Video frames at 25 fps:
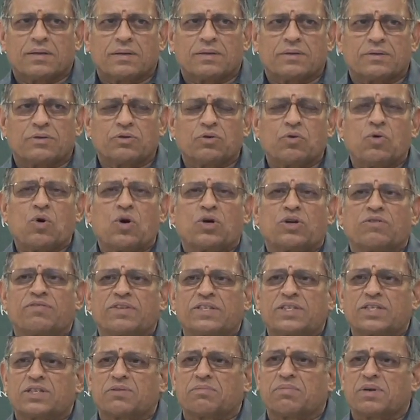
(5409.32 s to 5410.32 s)
You go to
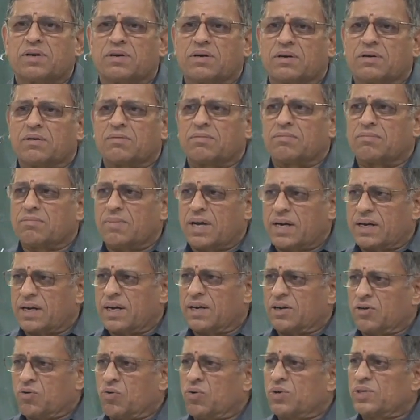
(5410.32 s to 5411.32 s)
vegetable
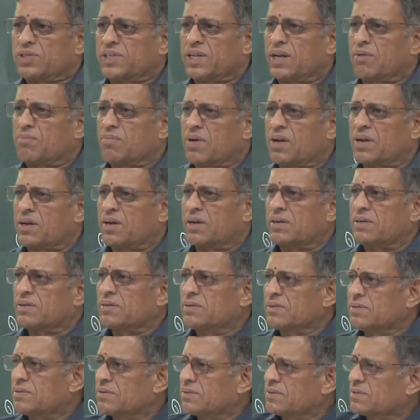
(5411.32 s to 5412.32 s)
market, wholesale market,
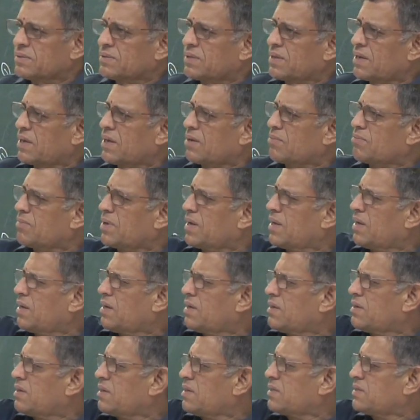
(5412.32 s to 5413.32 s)
there are money
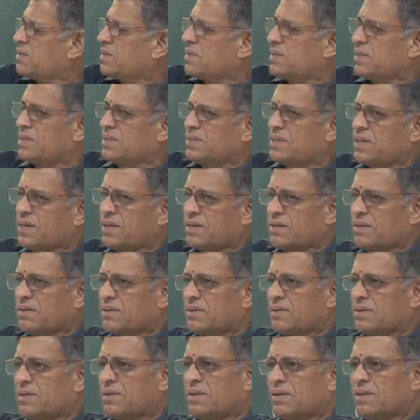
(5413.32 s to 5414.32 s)
lenders sitting there,
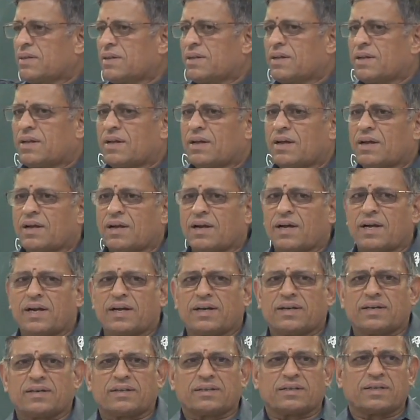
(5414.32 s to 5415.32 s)

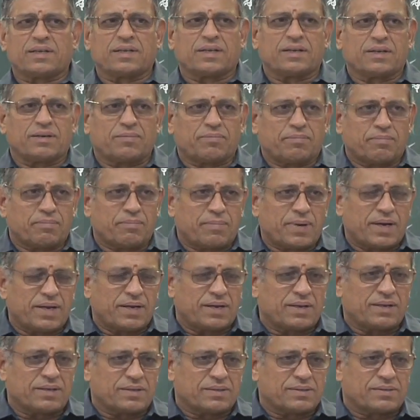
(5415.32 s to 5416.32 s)
and the
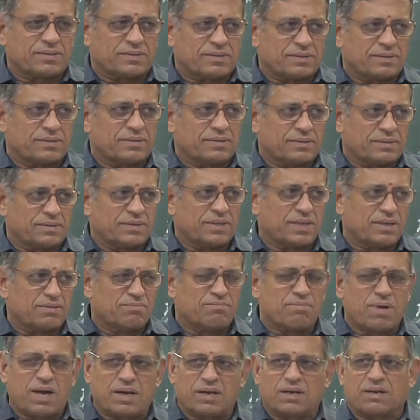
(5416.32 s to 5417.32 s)
buyers
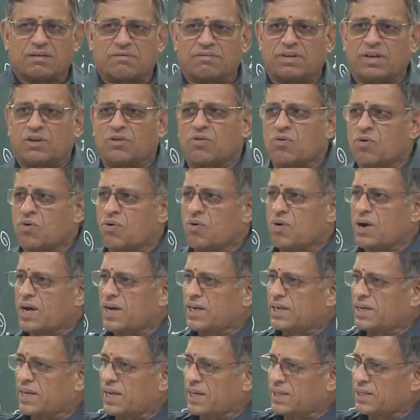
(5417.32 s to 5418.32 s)
in bulk will go
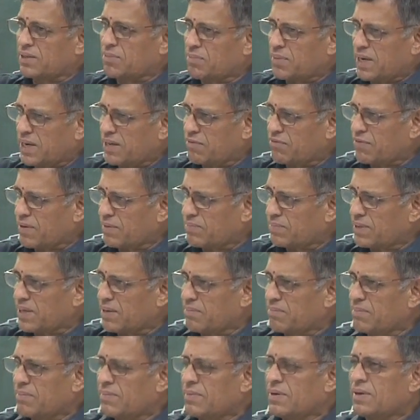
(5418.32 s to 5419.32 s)
and take the money from
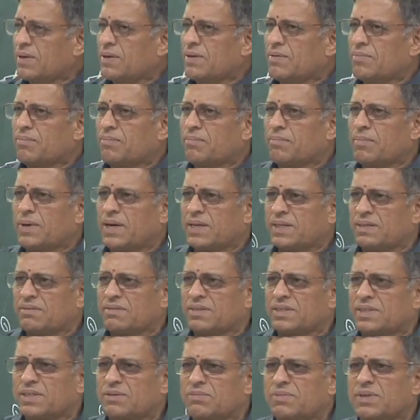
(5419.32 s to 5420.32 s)
them, buy the
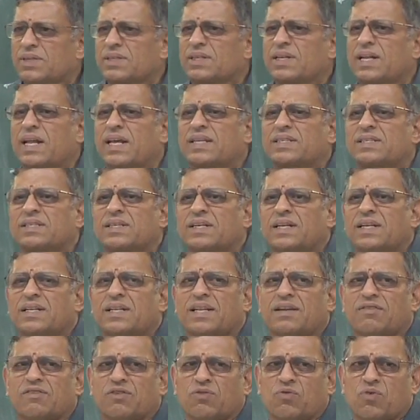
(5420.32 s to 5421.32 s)
vegetables, the next day
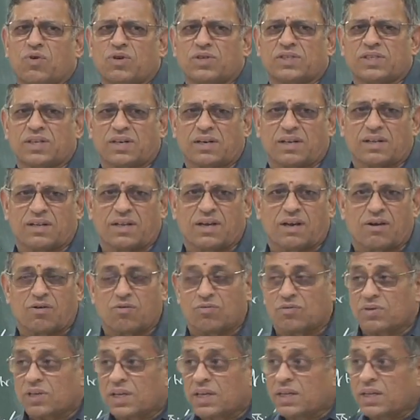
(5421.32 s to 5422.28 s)
they will go and settle the account.